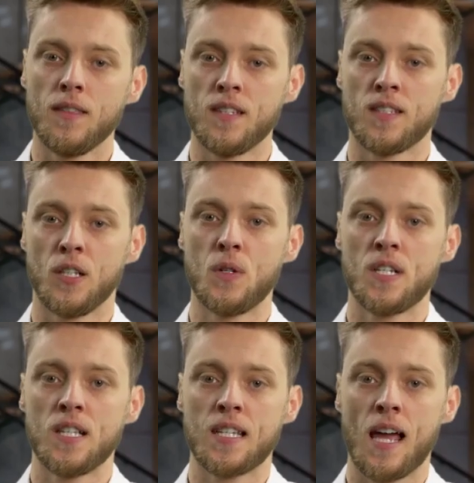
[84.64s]
The
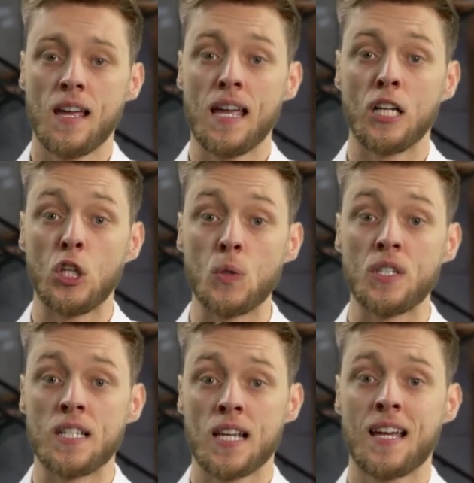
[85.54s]
solution set includes
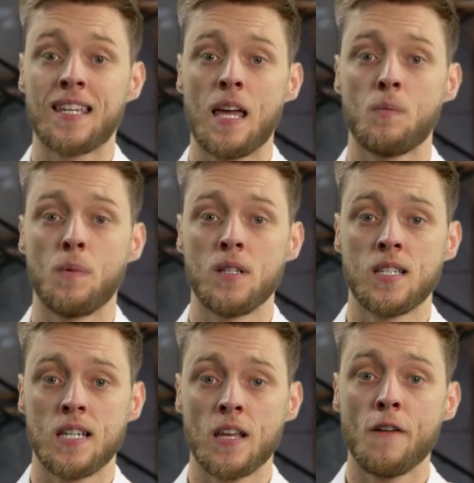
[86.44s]
design
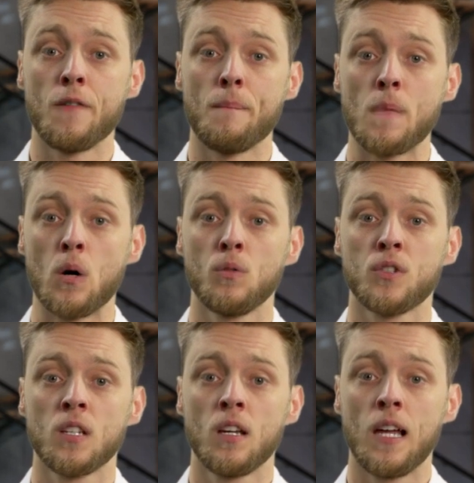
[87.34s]
capabilities for
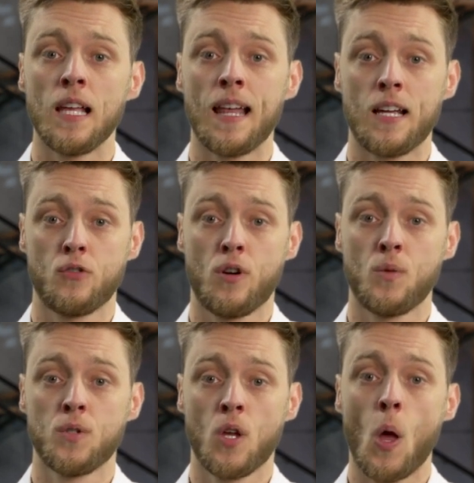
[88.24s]
molds,
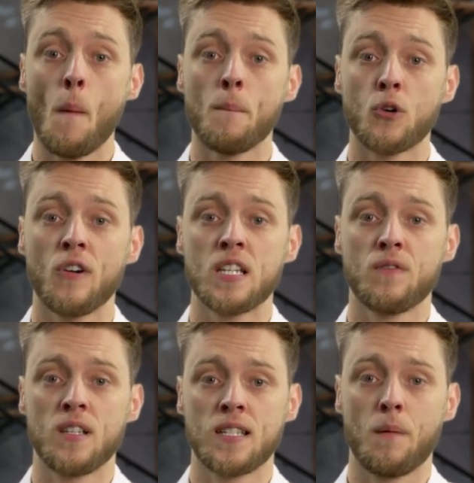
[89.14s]
electrodes,
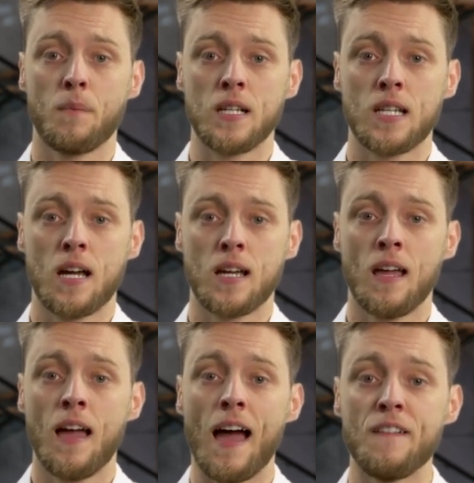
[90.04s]
progressive and stamping die,
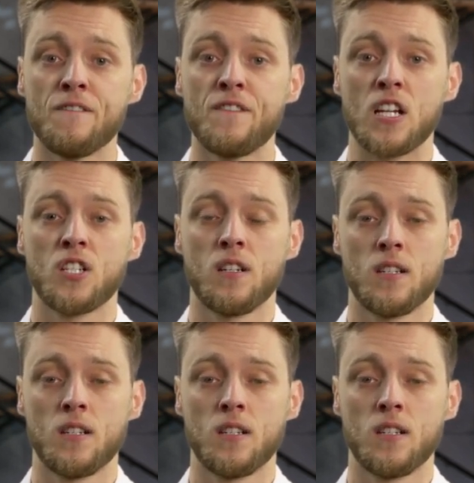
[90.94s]
and fixture